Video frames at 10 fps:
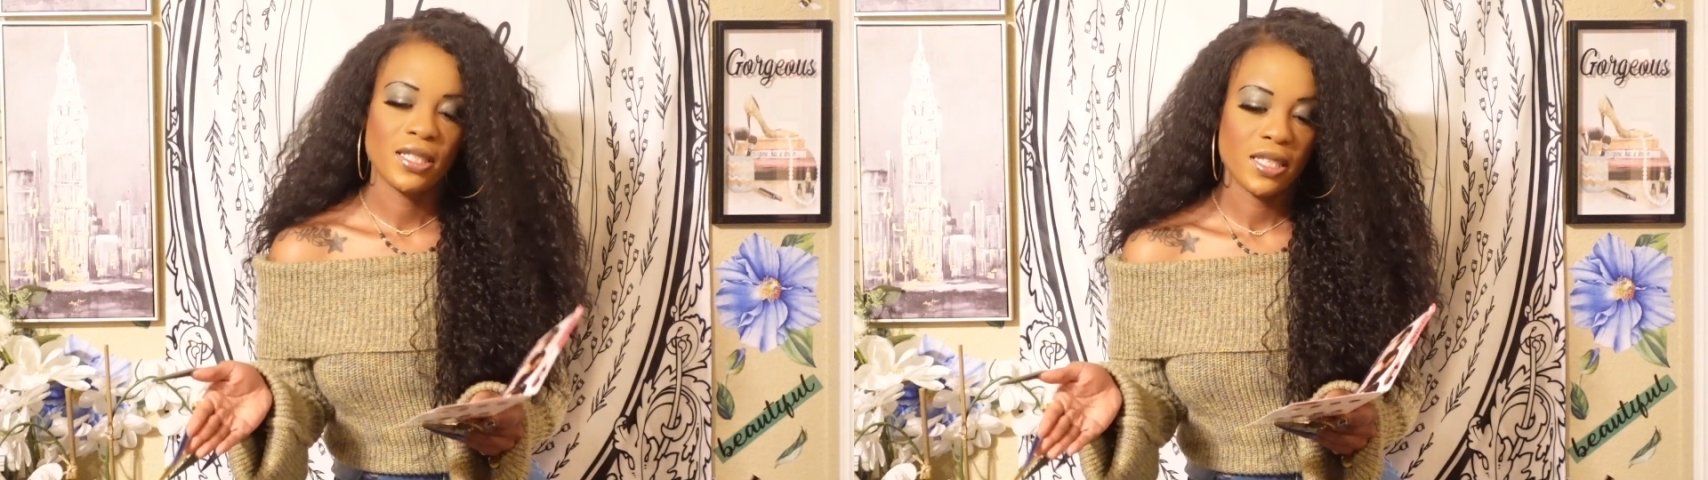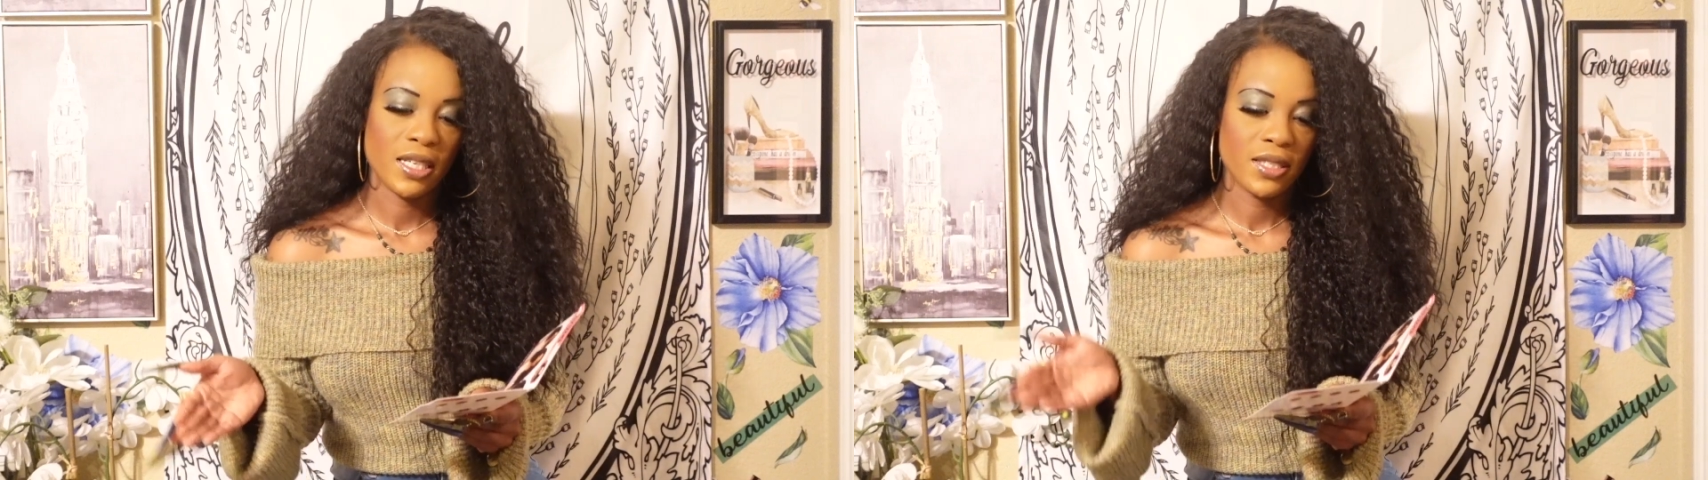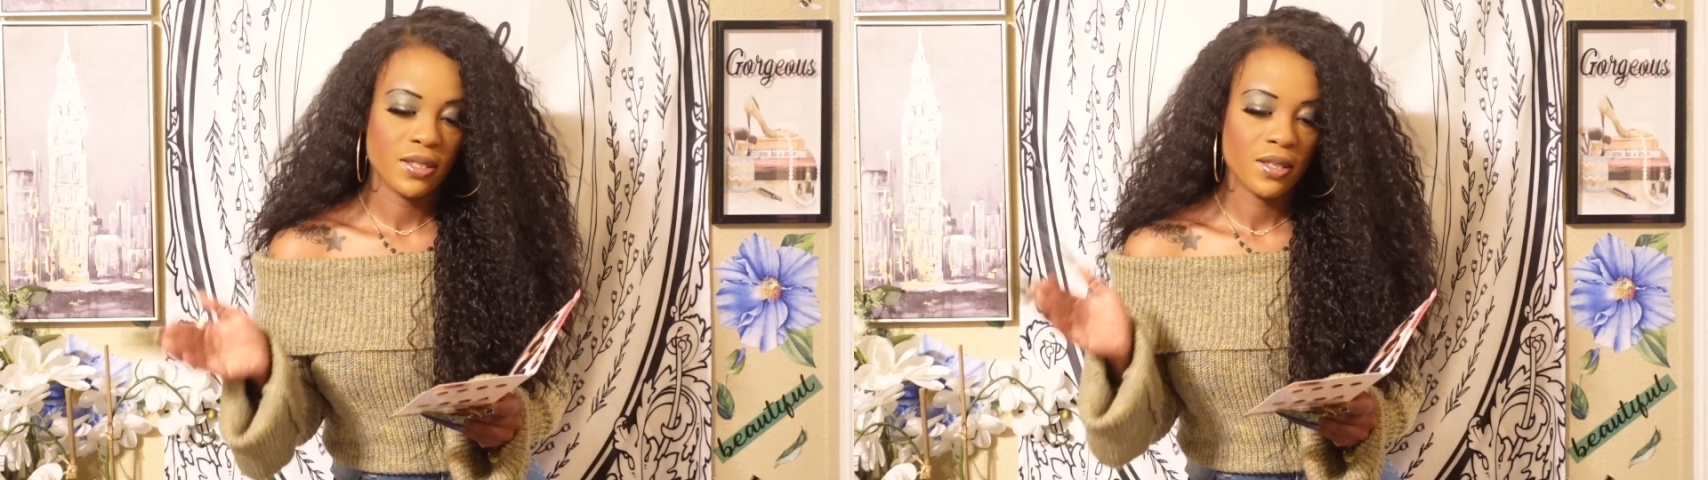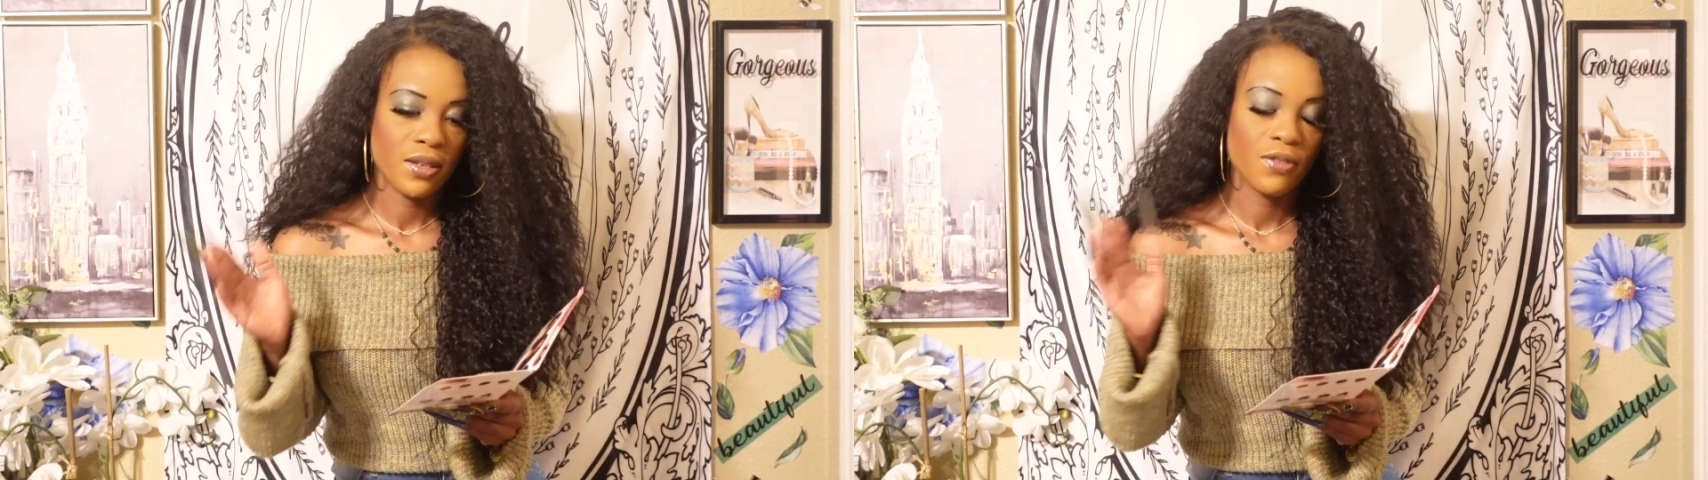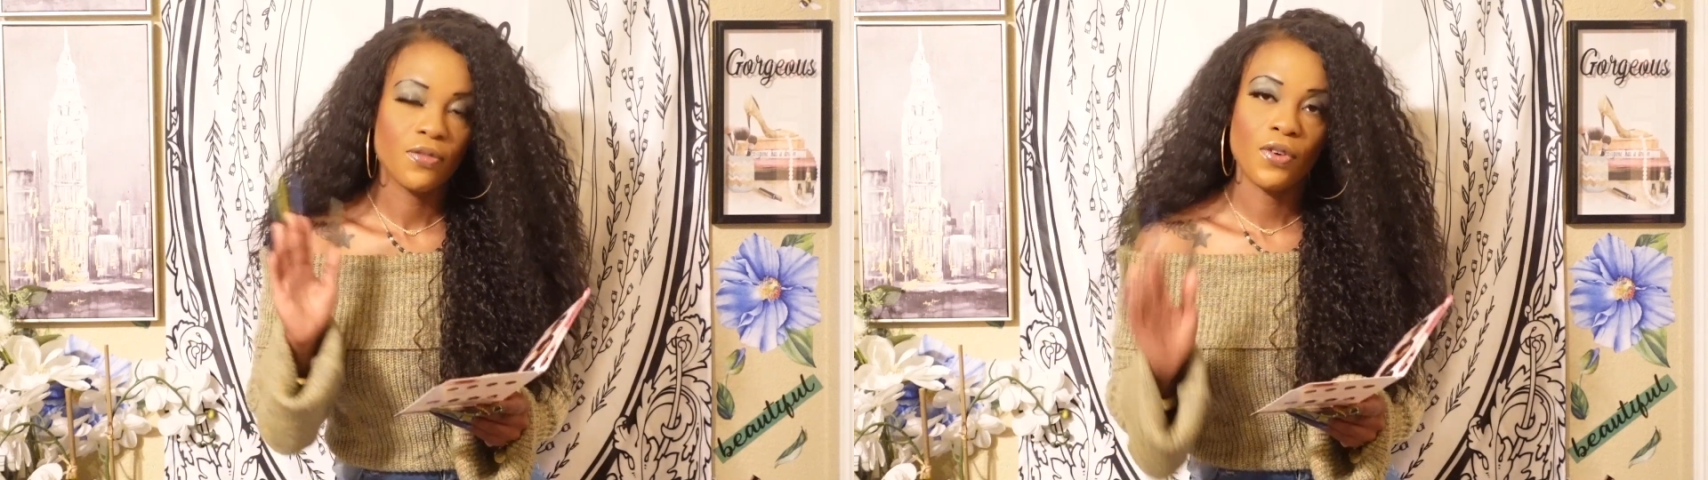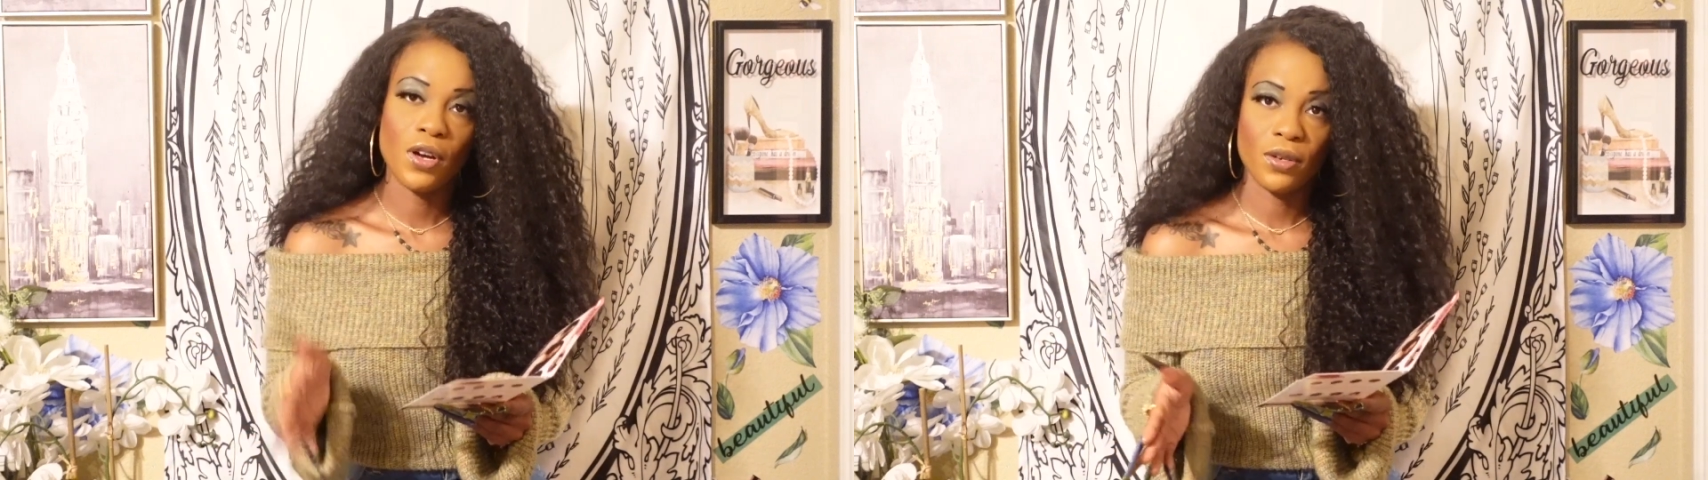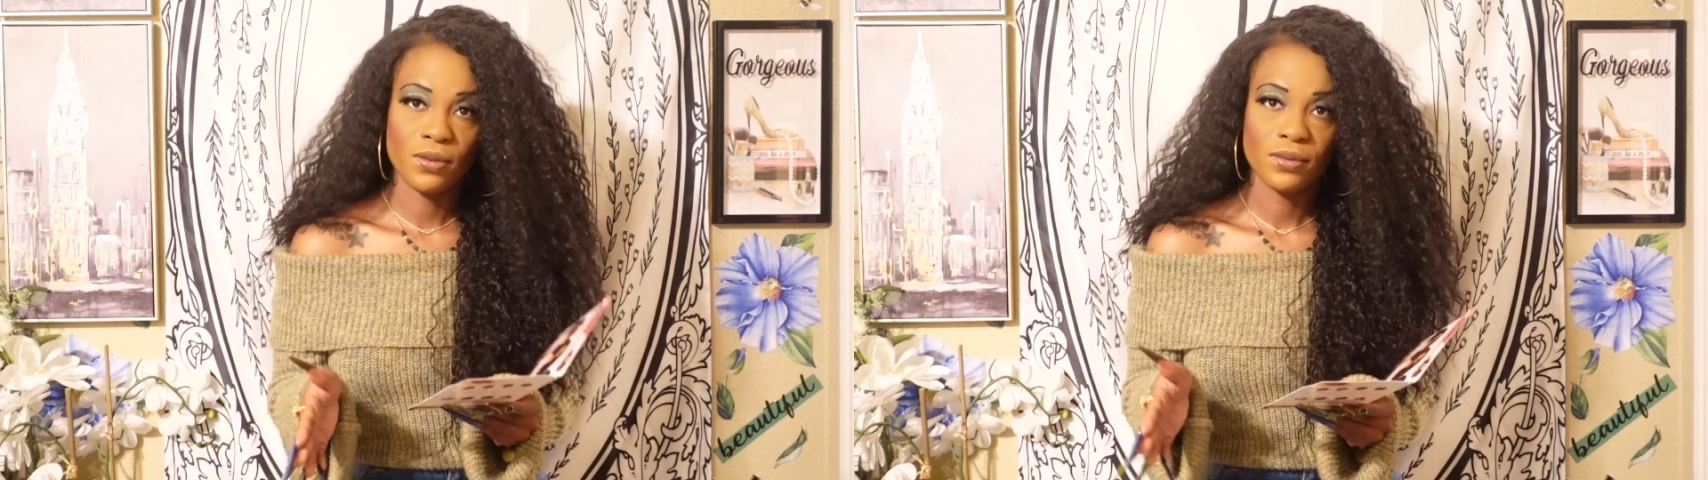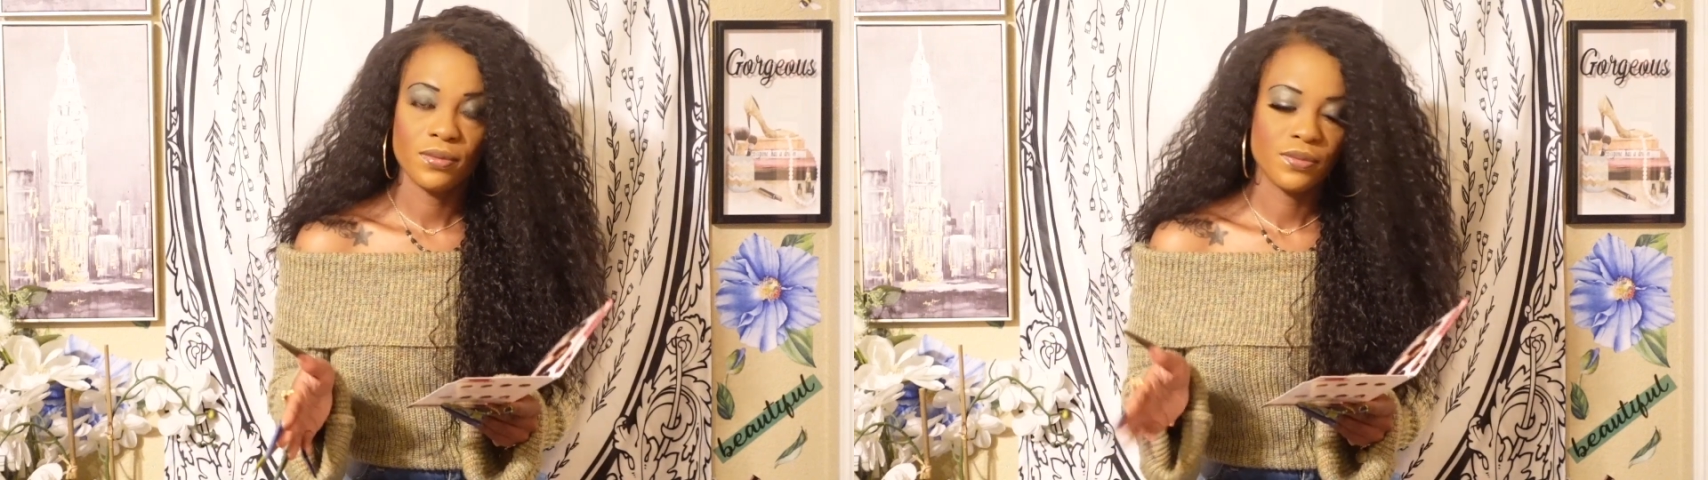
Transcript: 6 frontal.